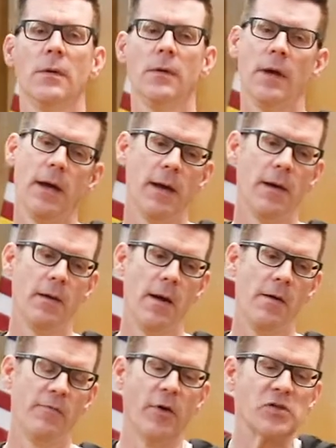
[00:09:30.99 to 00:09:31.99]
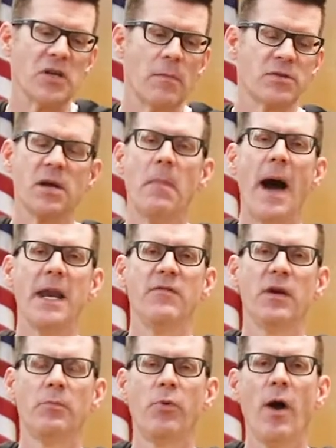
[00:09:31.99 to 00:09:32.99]
A verse comes to mind
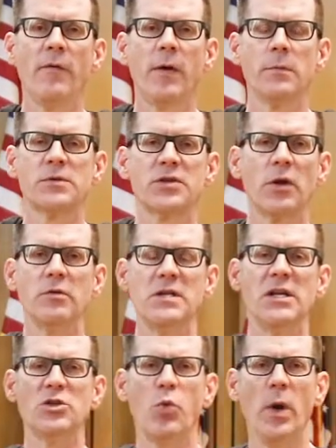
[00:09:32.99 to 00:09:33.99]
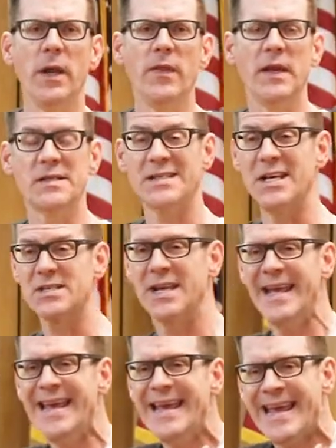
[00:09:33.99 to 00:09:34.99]
even in Proverbs 13:20 that says,
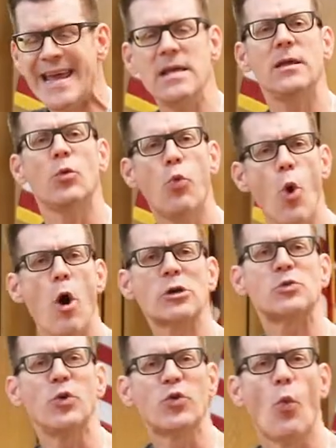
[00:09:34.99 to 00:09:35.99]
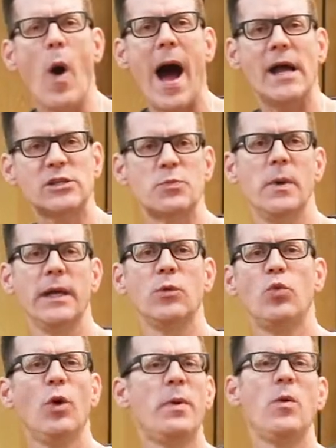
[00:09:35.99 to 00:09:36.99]
"He that walks with wise
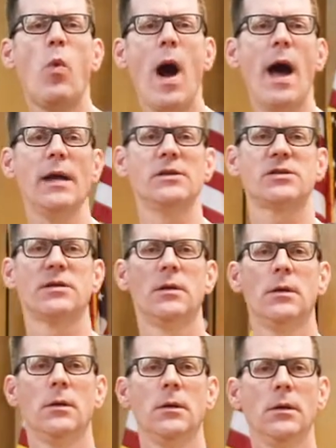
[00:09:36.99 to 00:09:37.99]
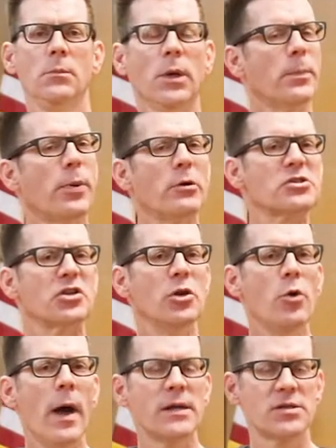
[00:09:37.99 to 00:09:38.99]
men will be wise, but a person
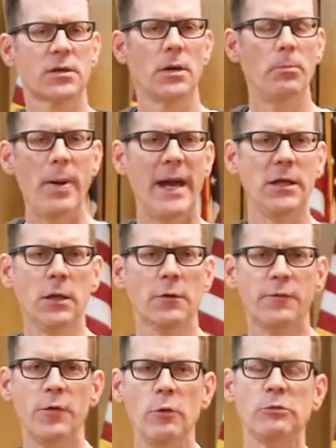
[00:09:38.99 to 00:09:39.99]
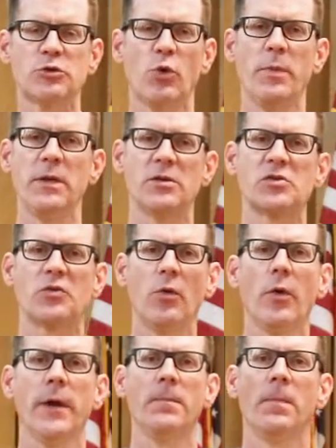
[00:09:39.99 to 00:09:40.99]
who has a companion of fools will be
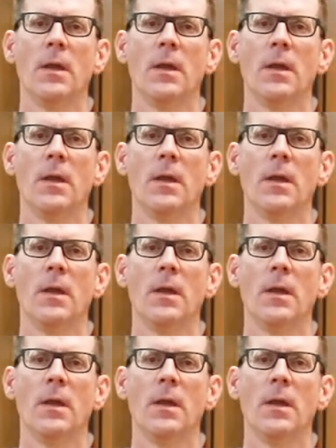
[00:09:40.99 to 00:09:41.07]
destroyed."